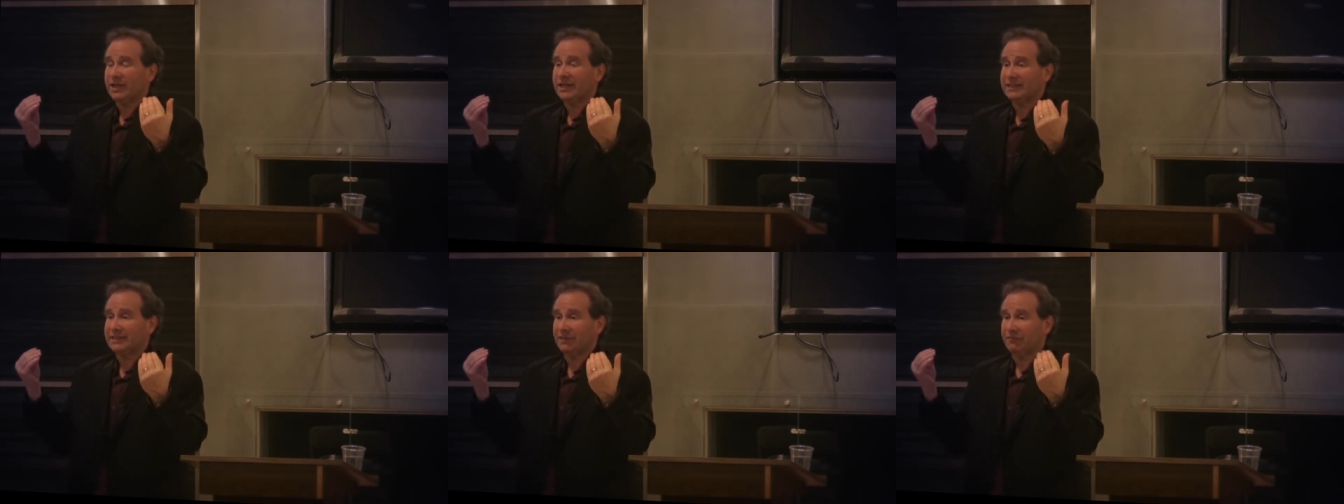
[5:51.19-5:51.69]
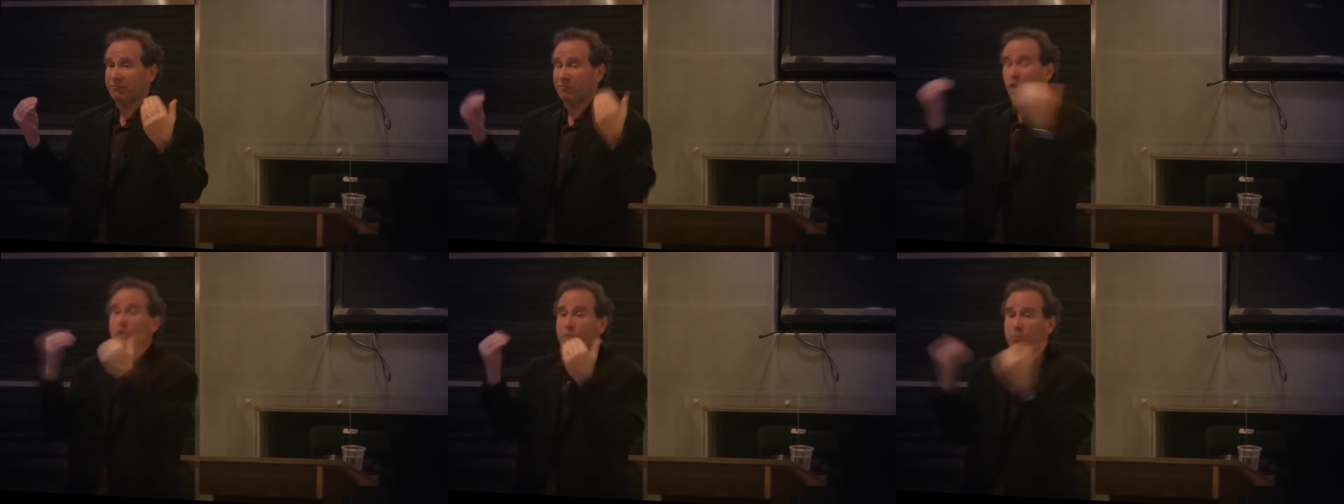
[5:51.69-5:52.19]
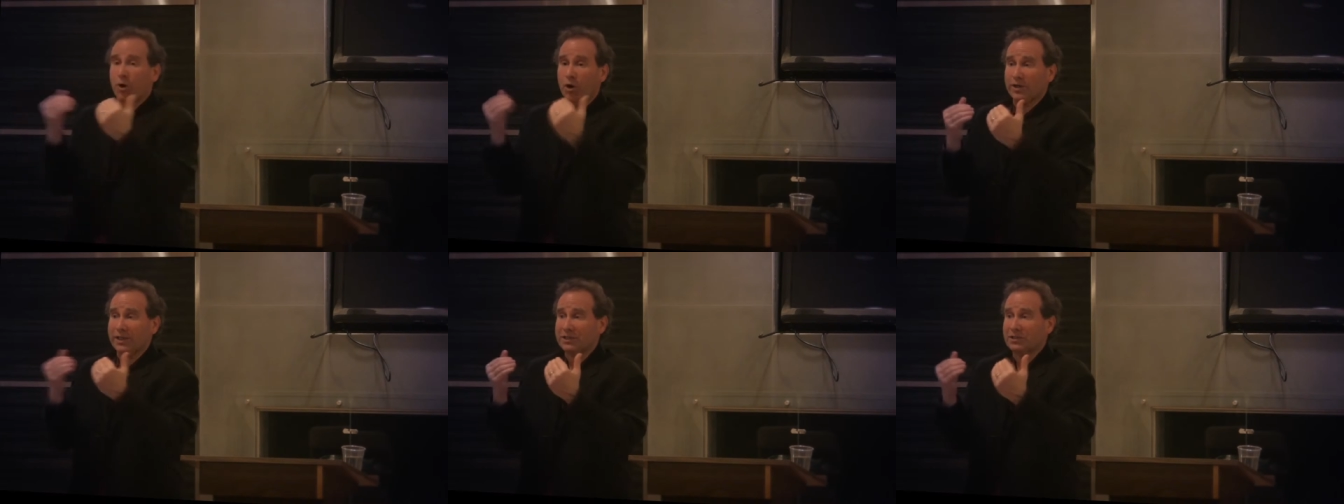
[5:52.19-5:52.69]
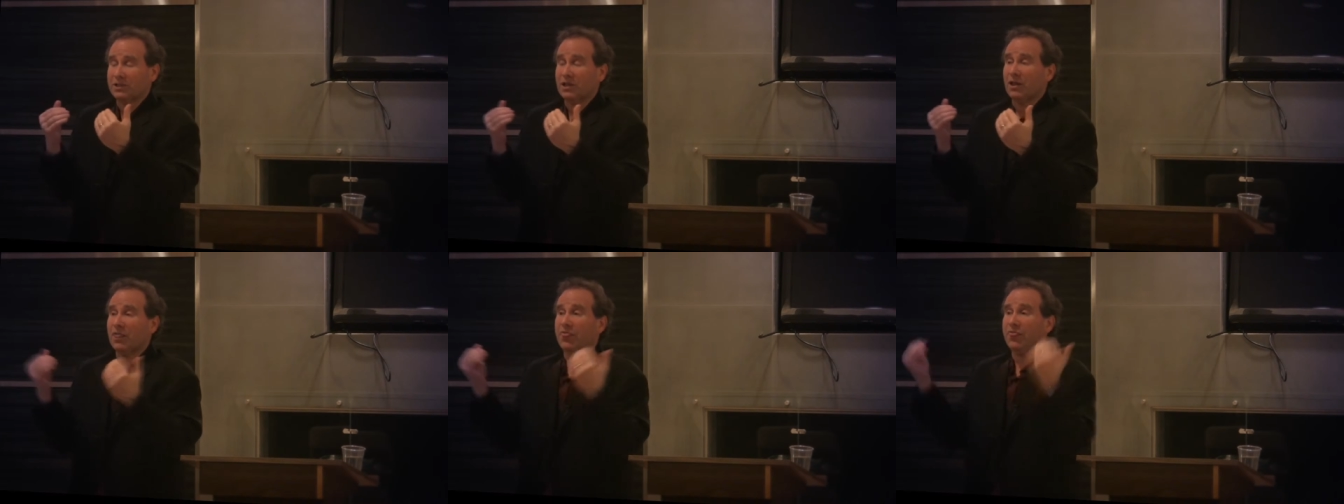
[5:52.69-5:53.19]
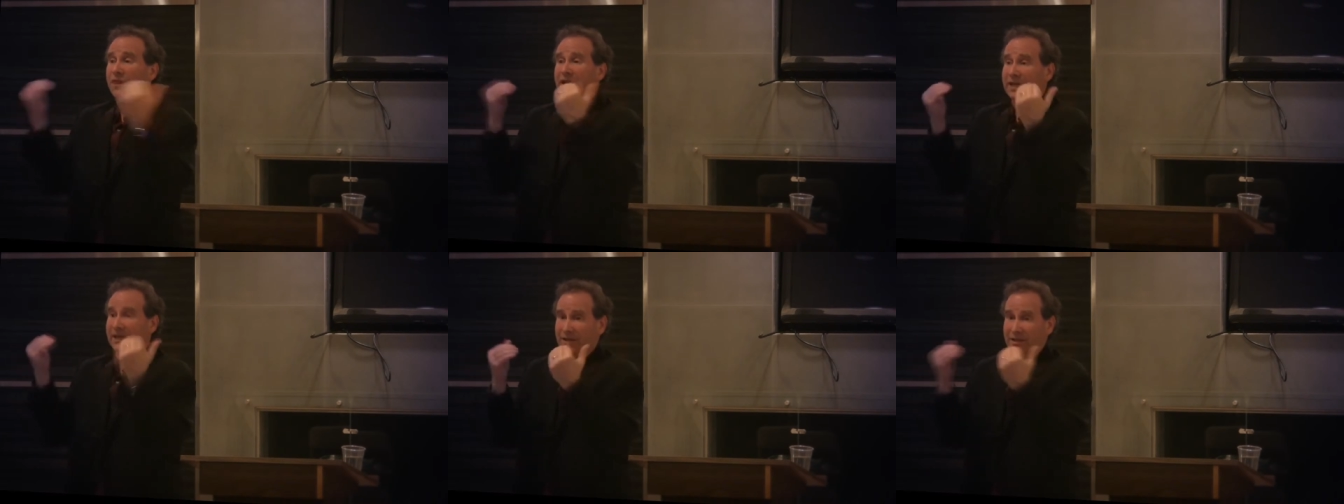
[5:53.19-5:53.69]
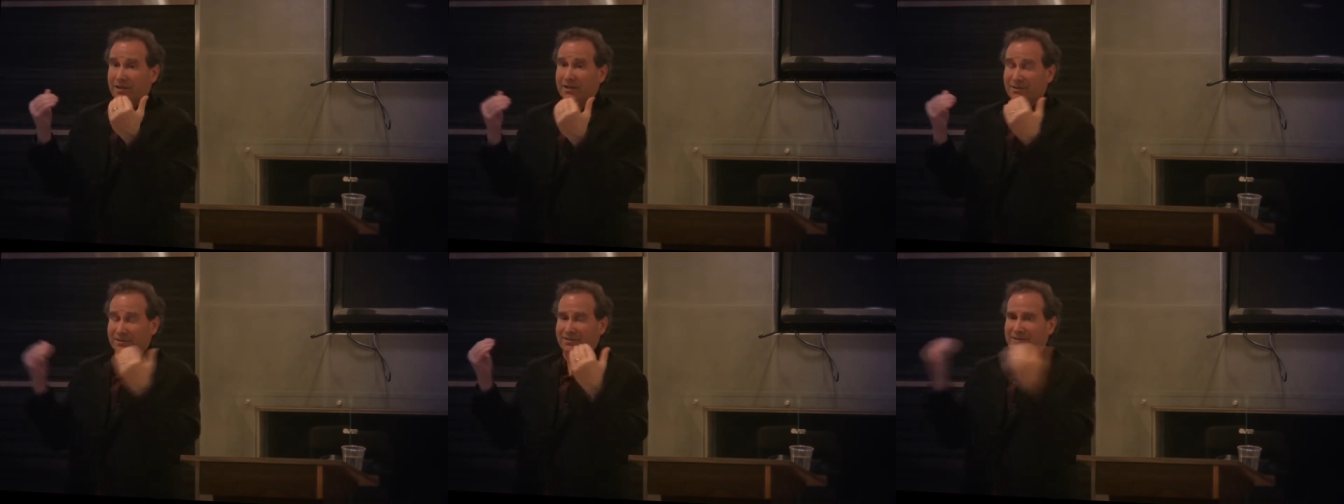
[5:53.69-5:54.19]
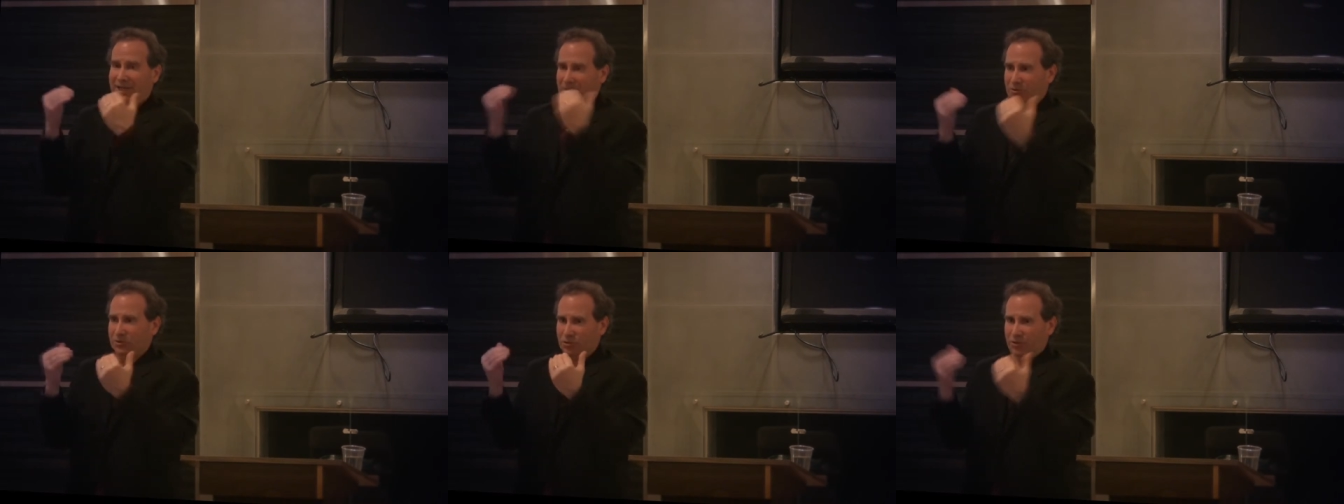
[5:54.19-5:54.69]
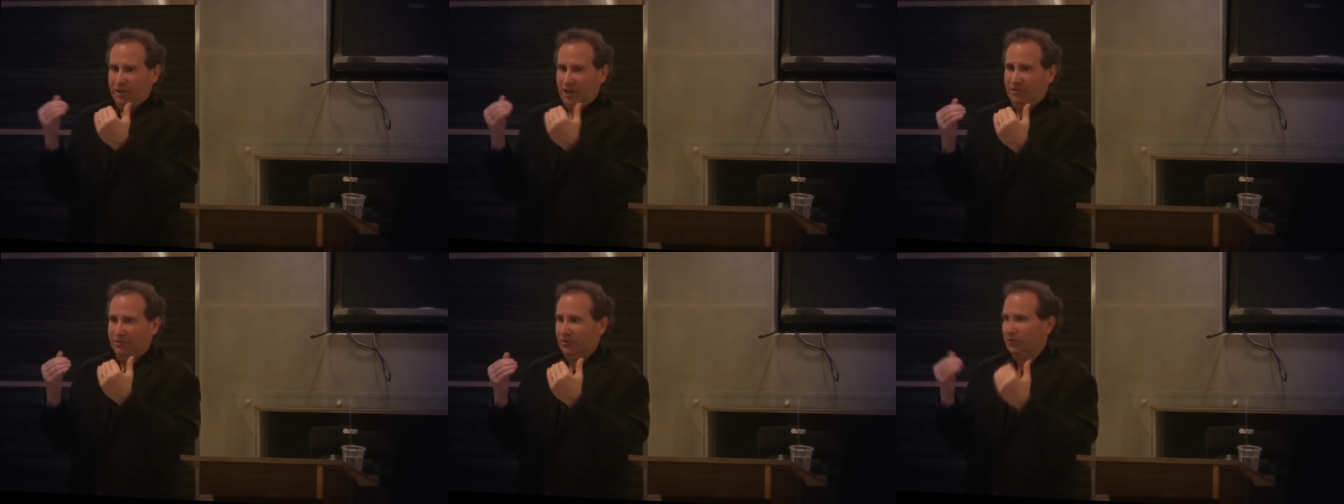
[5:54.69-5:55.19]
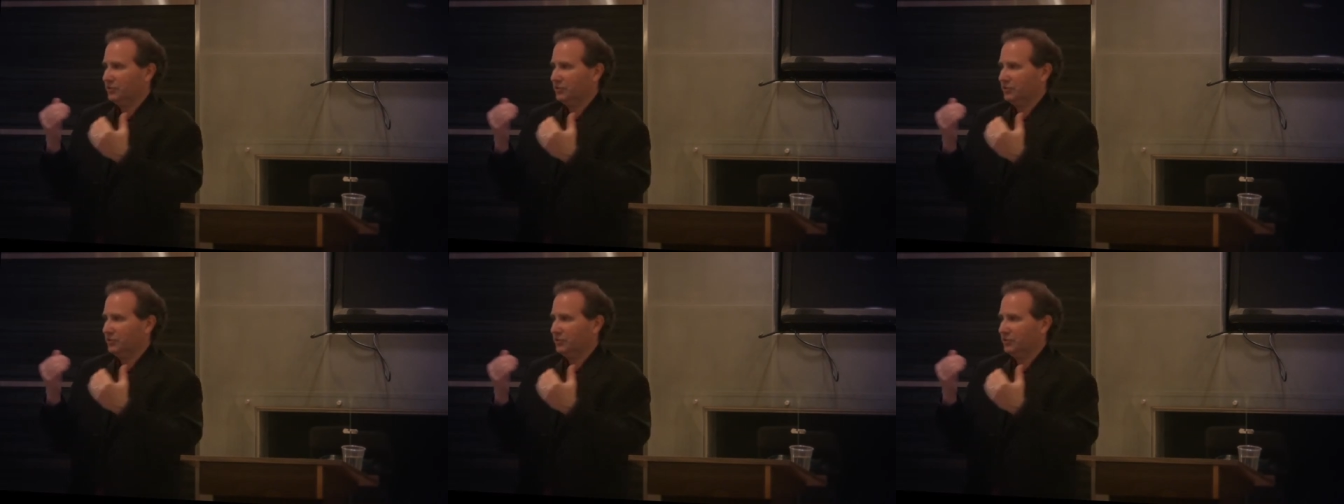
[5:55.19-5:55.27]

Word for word: is if both parties think that you're a joint author.